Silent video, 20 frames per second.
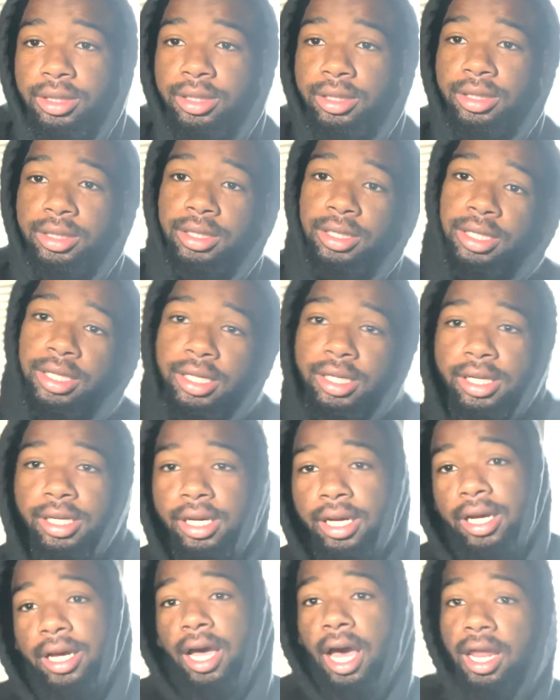saying?
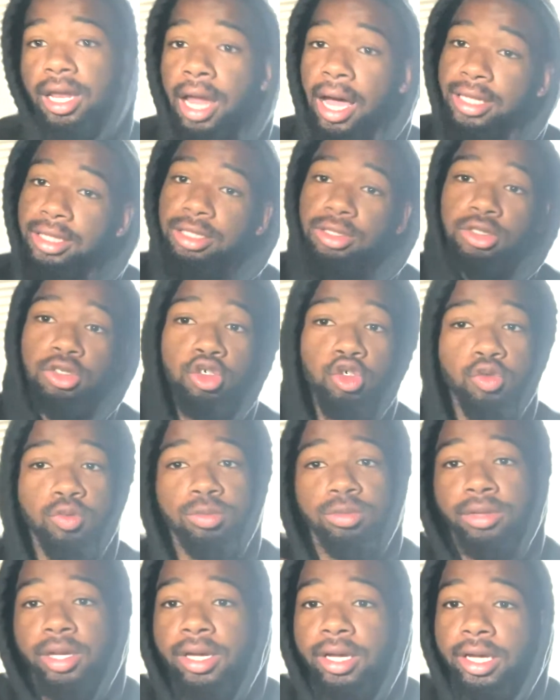I like to hoop,
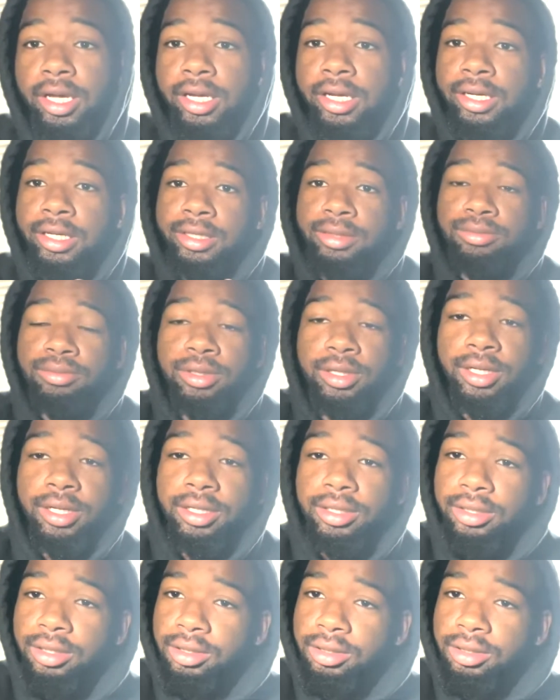and but